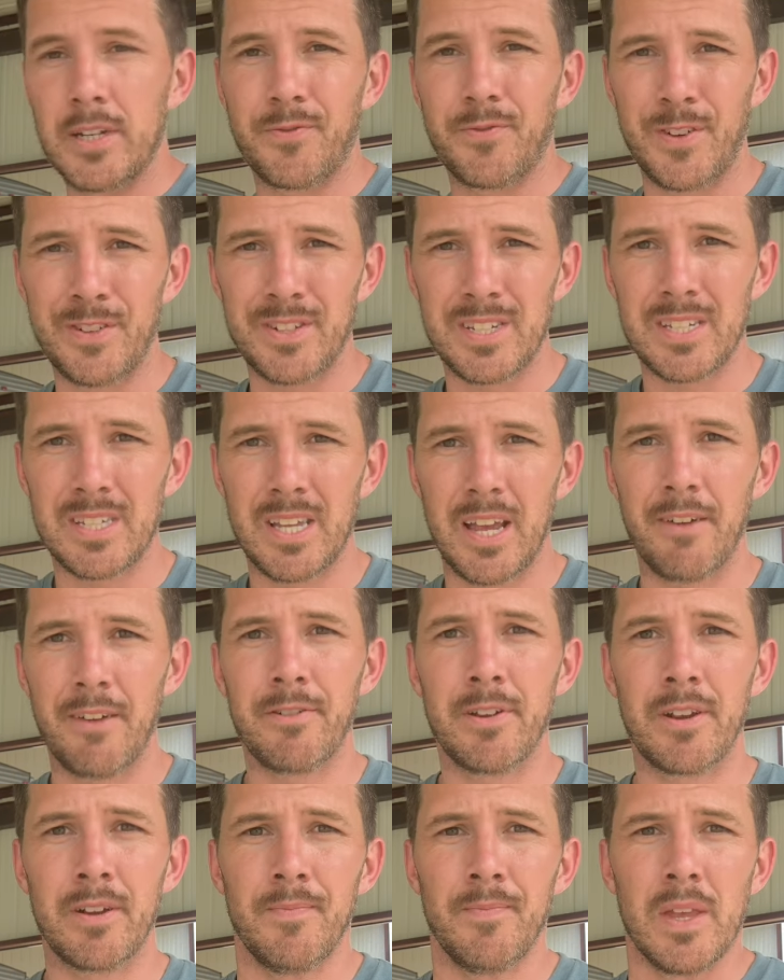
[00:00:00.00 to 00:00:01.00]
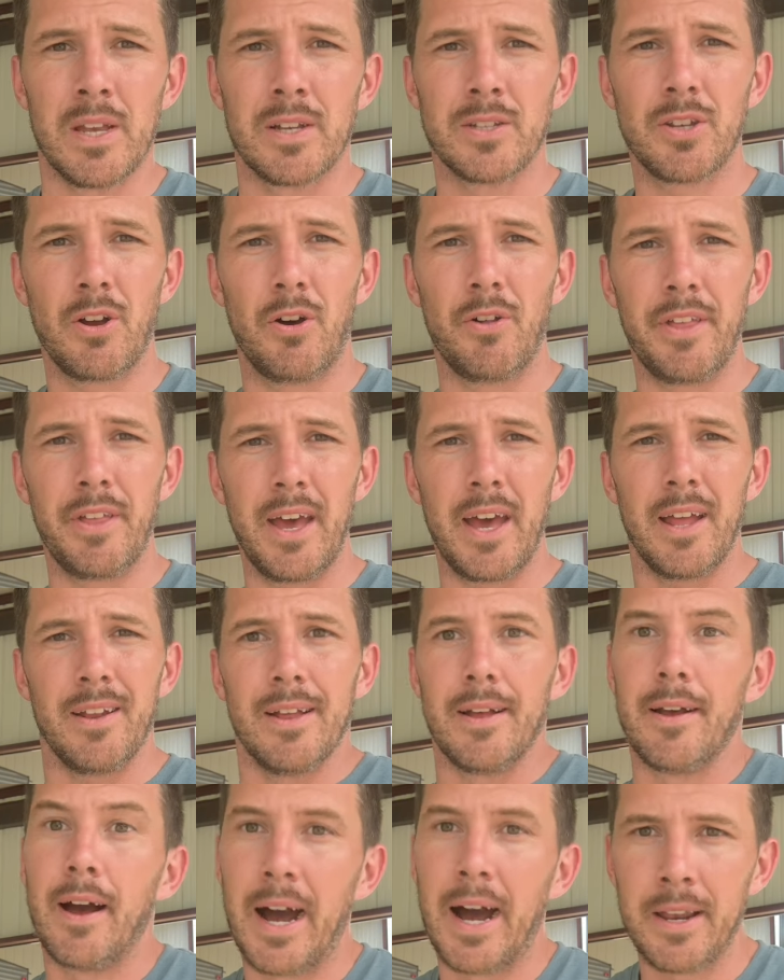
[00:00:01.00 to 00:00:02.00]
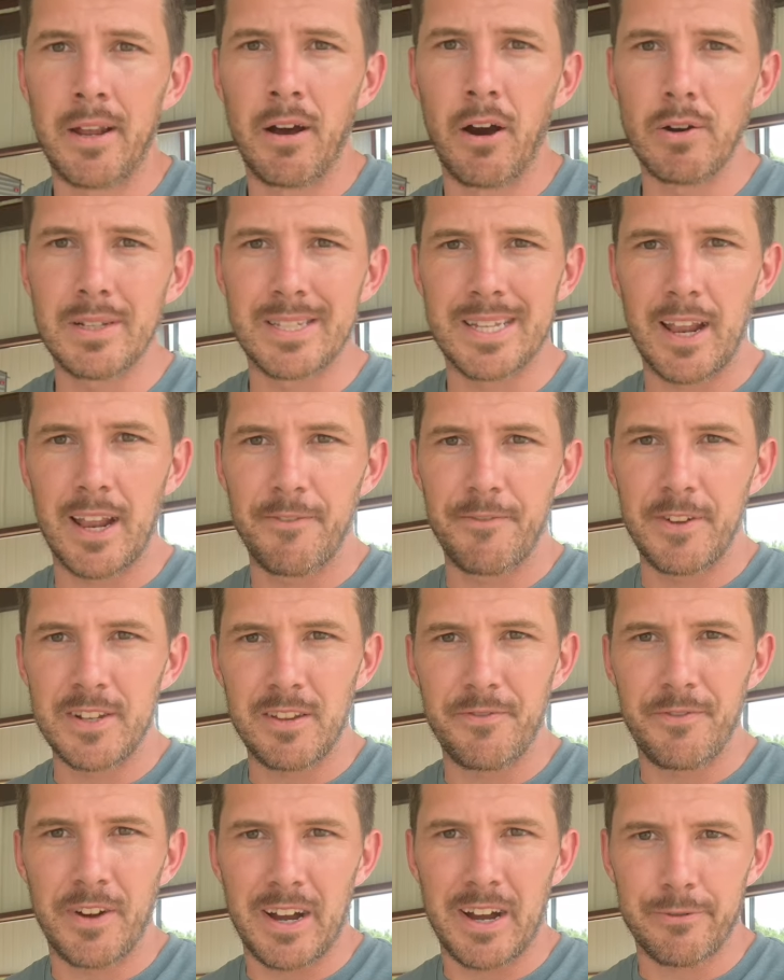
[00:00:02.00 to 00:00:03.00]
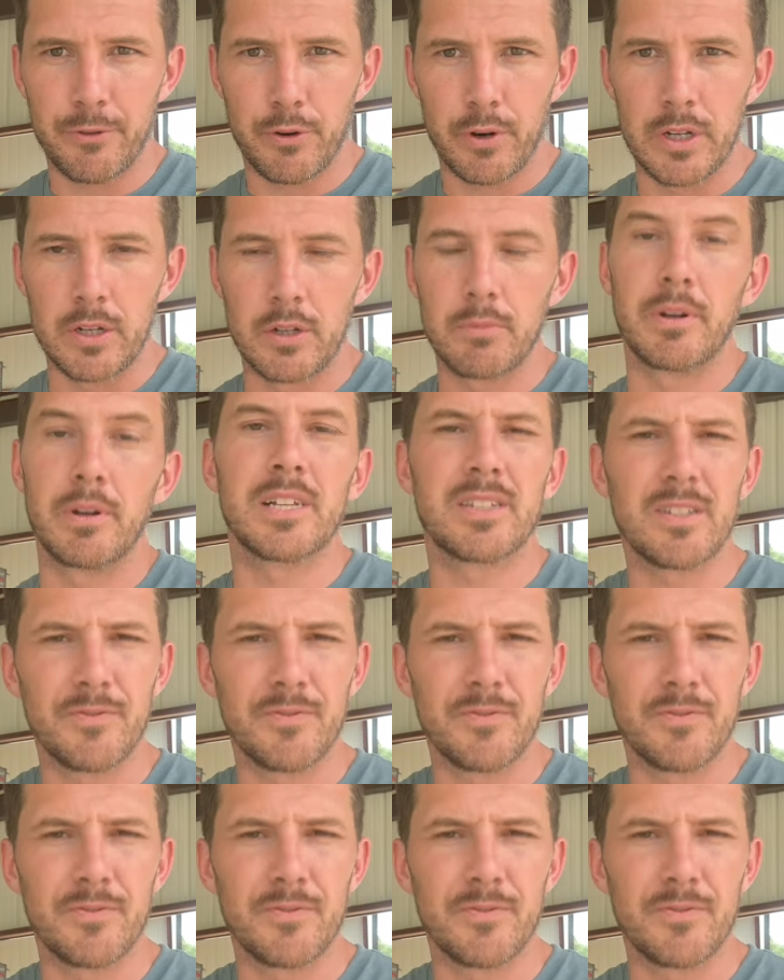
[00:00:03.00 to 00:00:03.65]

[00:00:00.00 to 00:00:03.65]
57 so that, I know it's got a 55 grill, but it's